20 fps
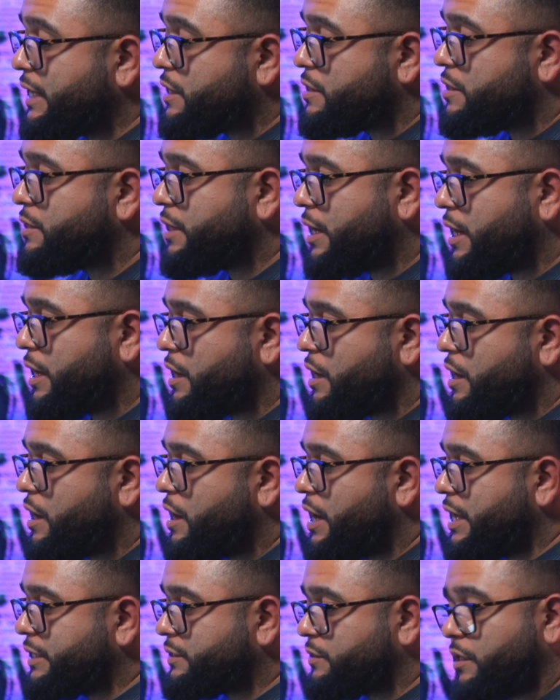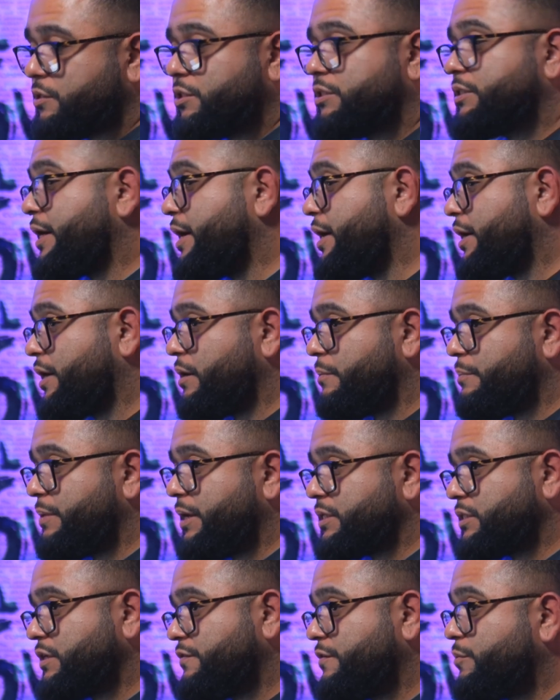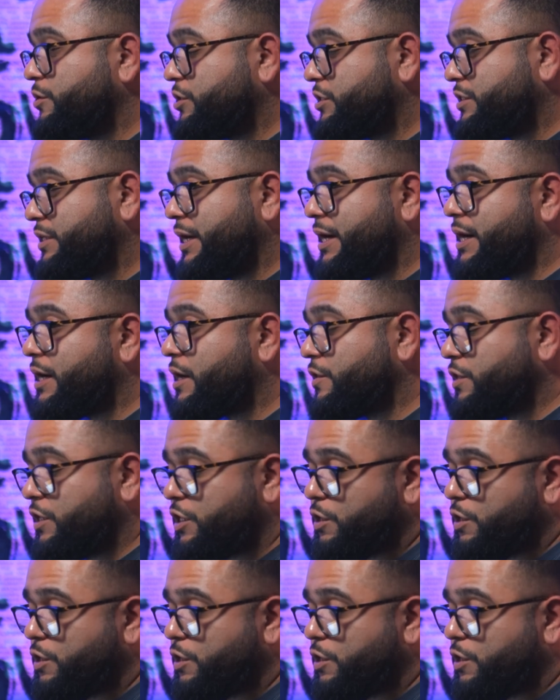the day, it's not just a haircut. Because if it was just a haircut,